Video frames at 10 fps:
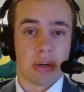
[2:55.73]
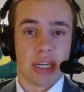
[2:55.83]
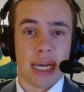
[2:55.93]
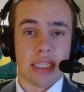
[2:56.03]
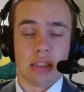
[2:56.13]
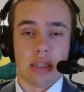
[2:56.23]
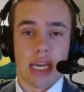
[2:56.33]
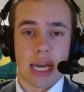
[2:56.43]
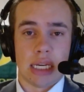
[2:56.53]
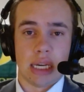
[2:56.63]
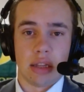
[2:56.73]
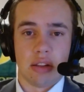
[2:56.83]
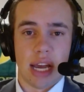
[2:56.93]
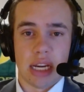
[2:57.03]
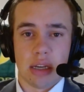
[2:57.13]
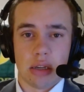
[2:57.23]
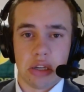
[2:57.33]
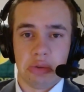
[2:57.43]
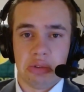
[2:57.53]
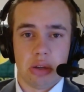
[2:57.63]
pertains to the idea that Lanning
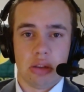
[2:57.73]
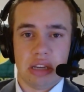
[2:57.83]
could